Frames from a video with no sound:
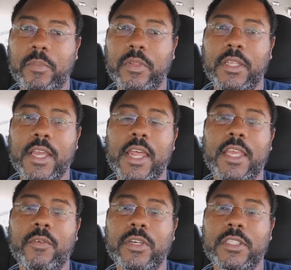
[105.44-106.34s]
They got to
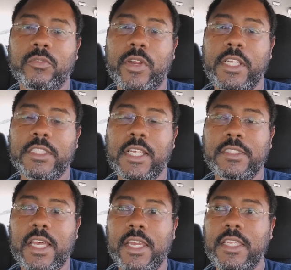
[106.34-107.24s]
get rid of the range
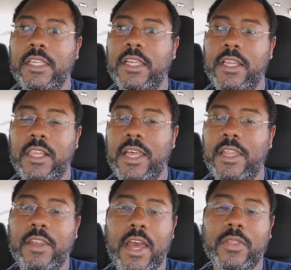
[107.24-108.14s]
anxiety,
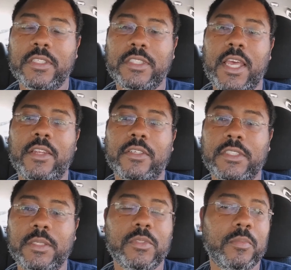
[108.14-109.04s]
and now the standard
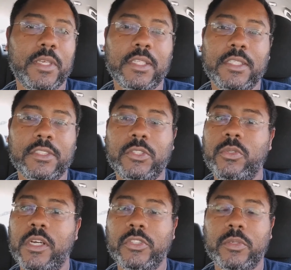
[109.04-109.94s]
seems to be at least
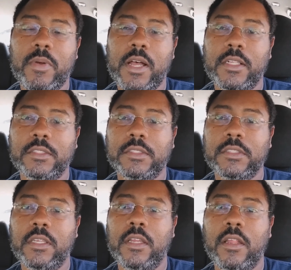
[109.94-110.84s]
200 miles
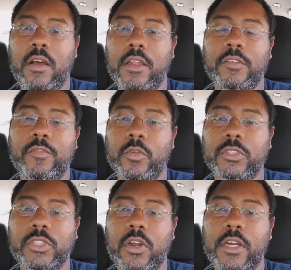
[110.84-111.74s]
on a full
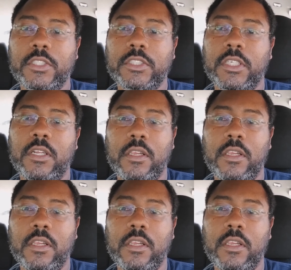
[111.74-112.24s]
charge.